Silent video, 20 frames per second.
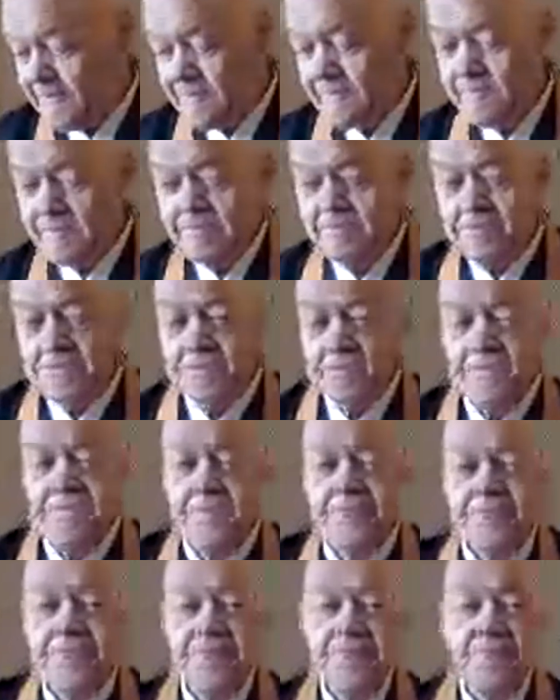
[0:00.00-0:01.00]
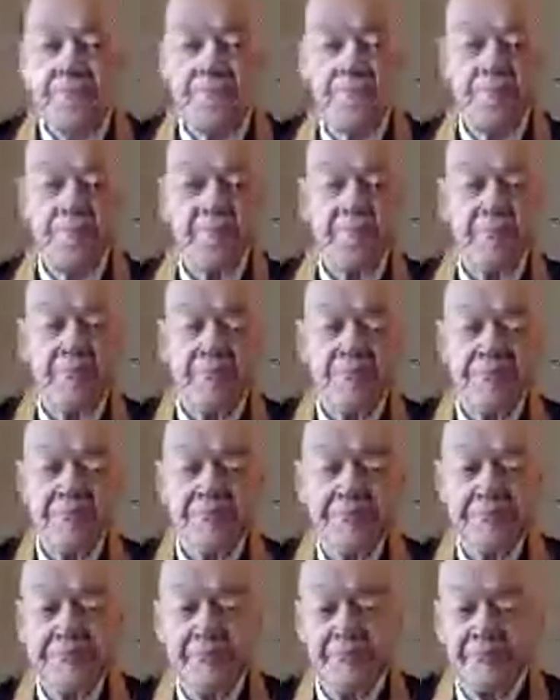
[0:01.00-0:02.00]
shows up, have we left
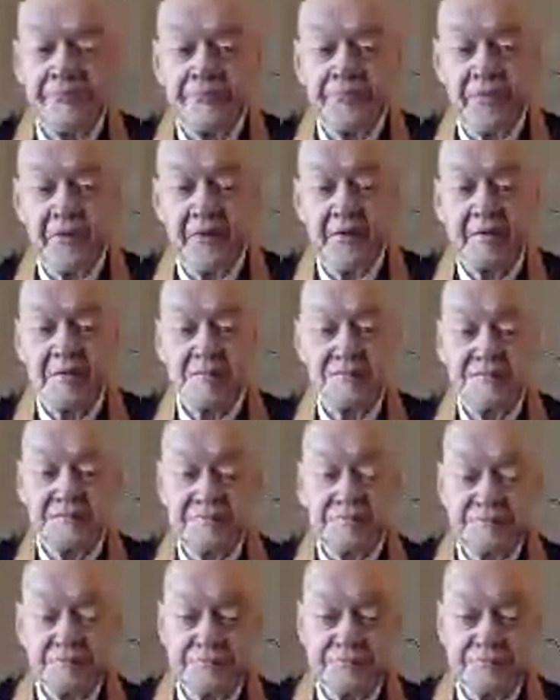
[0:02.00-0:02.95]
what's in front of us?